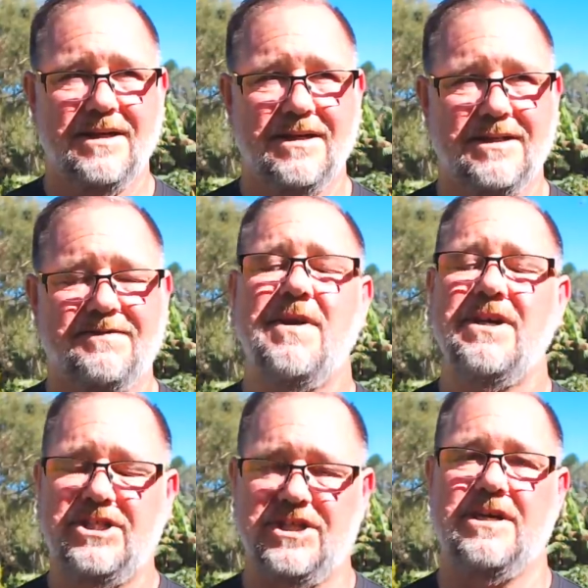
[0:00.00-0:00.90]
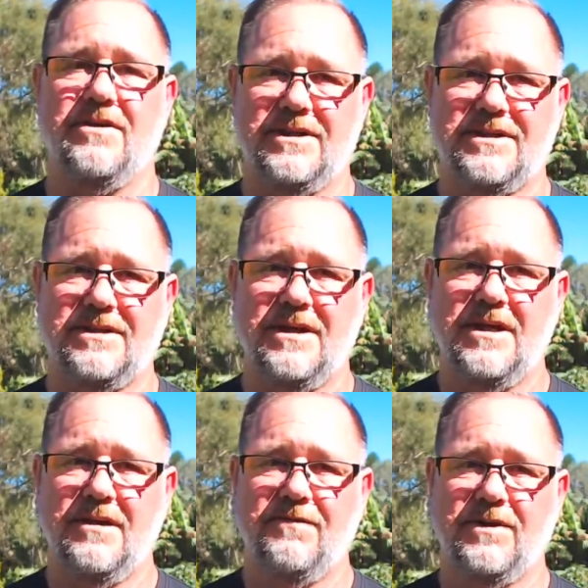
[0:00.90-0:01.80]
it's very generous
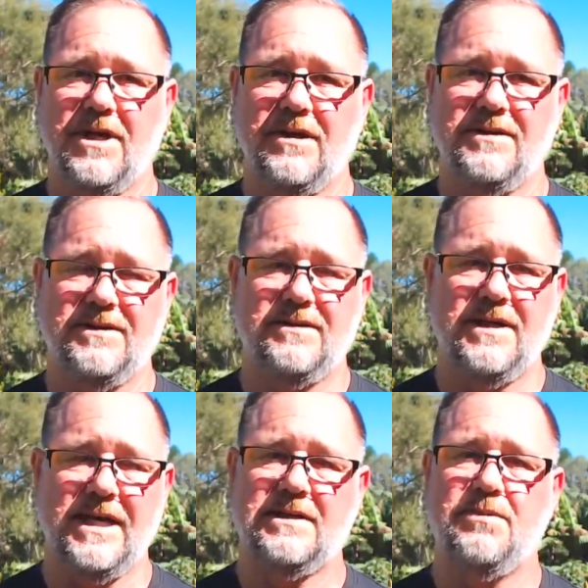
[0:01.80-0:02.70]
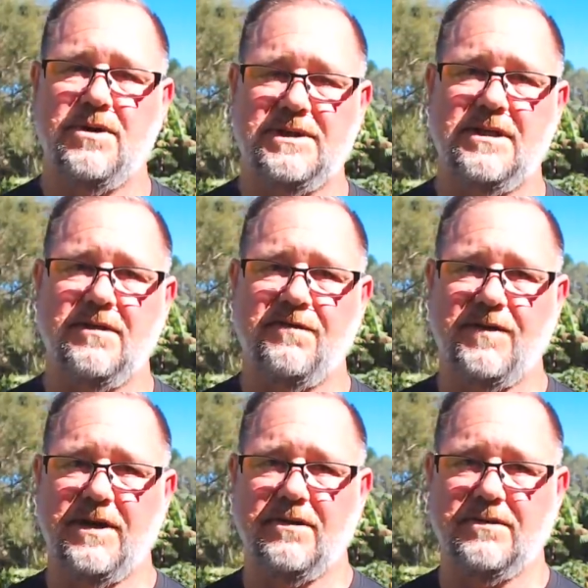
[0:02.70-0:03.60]
for those experts in the
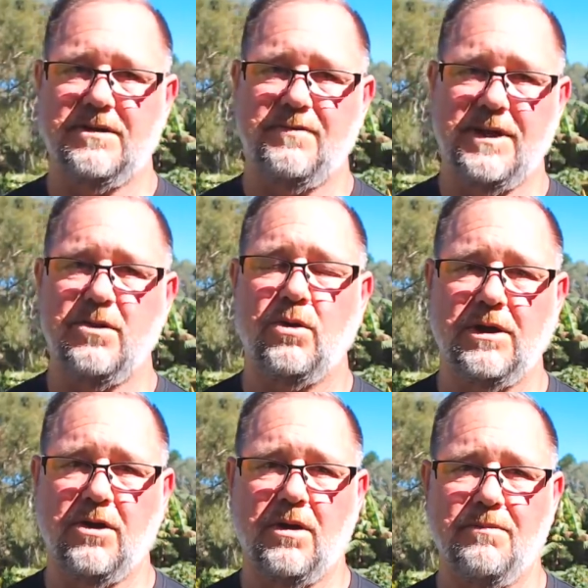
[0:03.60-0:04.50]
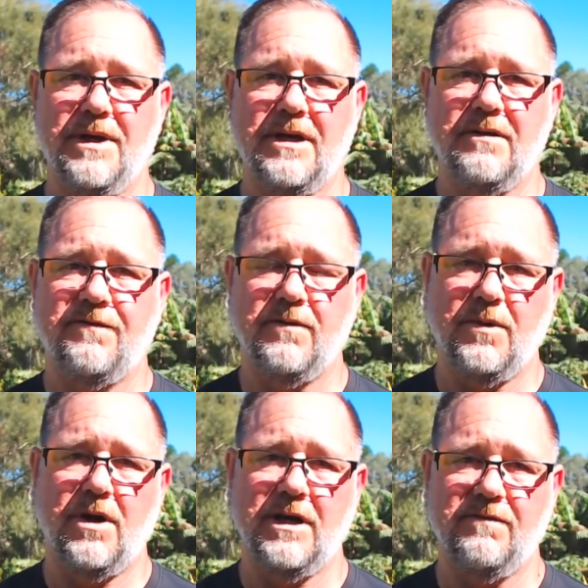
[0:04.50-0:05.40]
field to be calling on me for
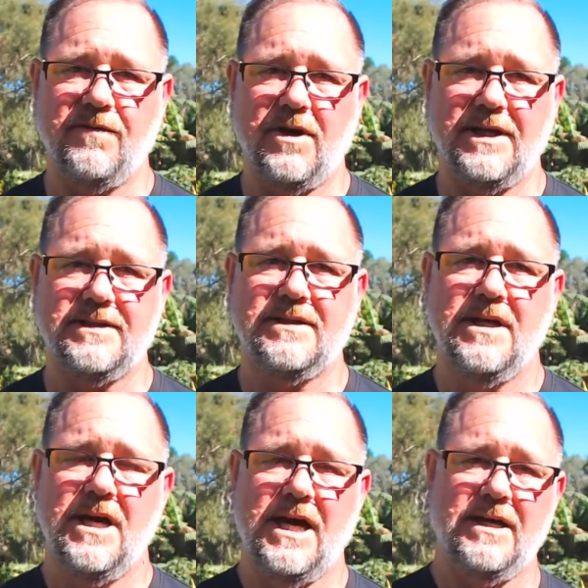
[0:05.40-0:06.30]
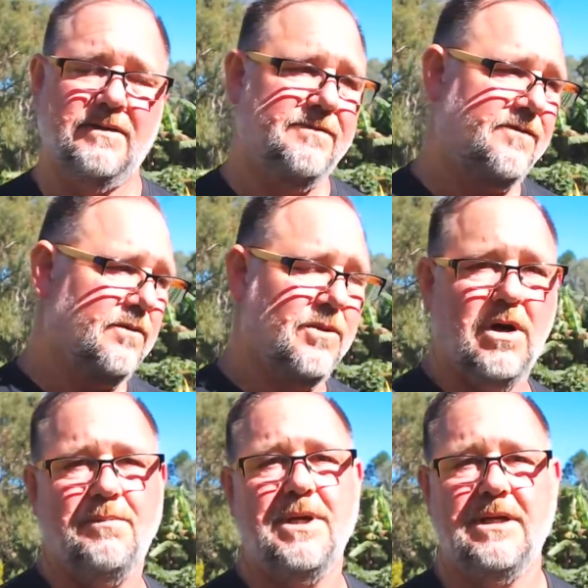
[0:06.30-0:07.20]
my advice and for
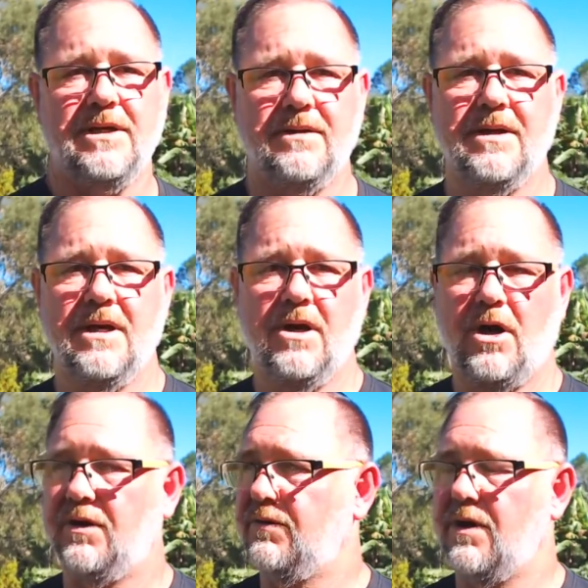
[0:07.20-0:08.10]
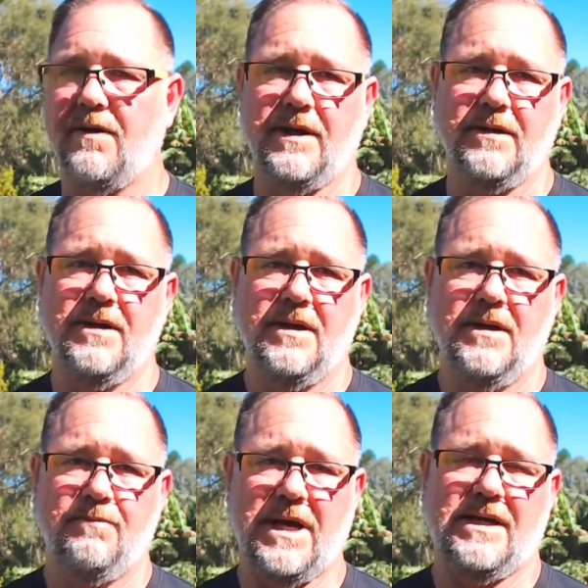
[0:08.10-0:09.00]
my opinion on growing
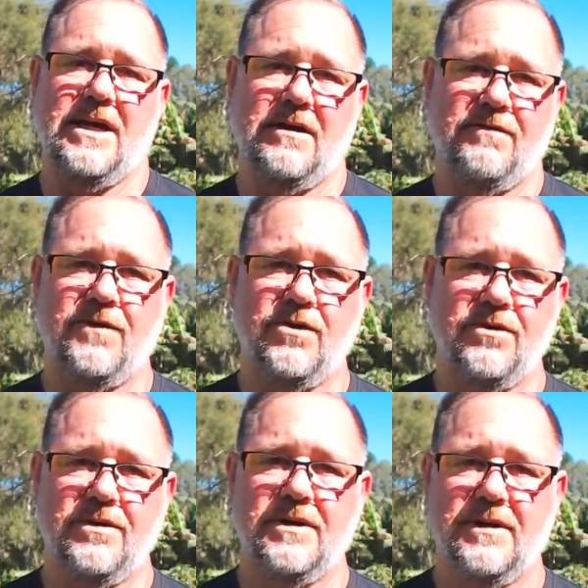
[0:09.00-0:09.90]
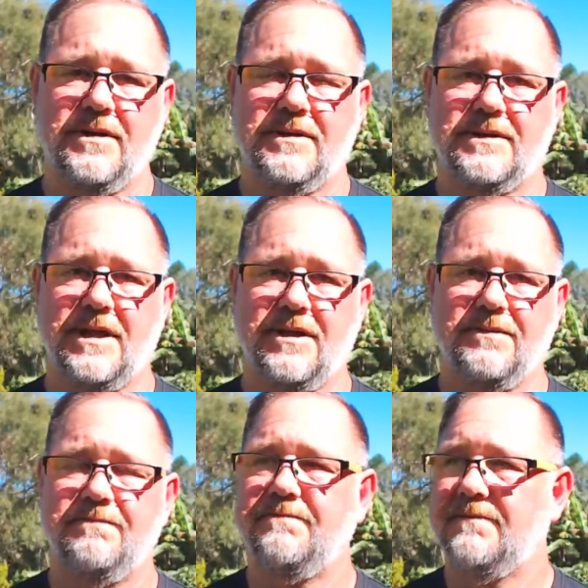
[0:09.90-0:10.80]
backyard food.
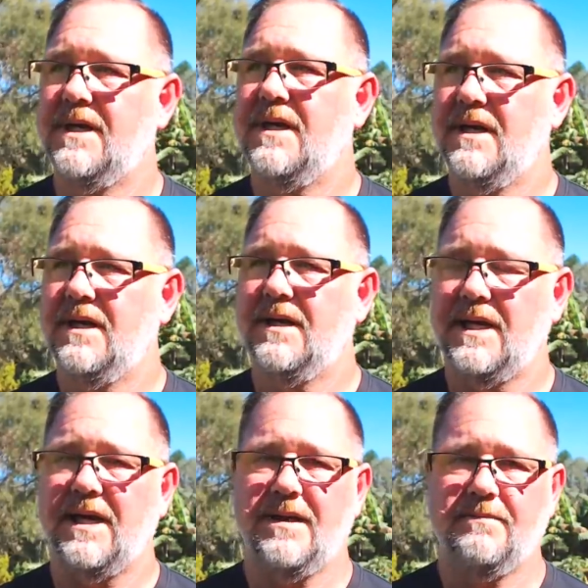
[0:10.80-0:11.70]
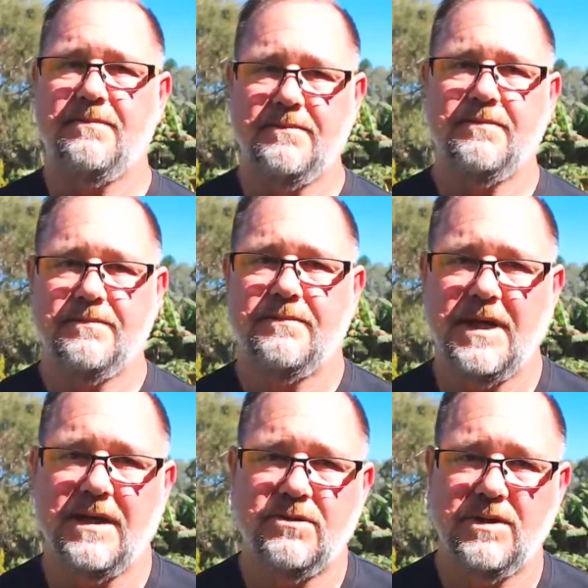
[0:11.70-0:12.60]
So yeah,
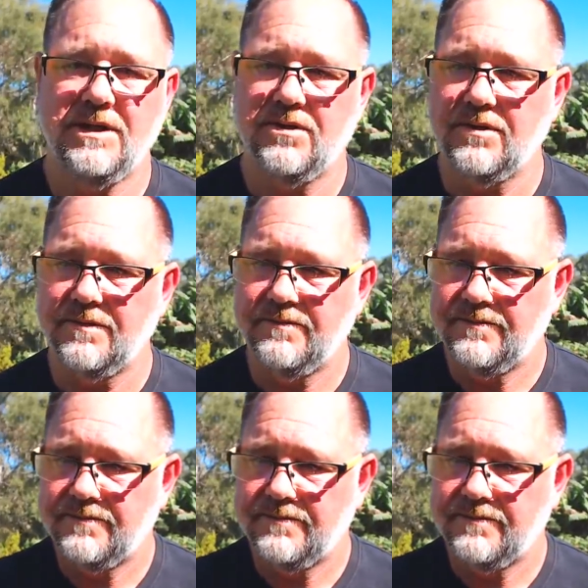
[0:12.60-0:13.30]
it's really good.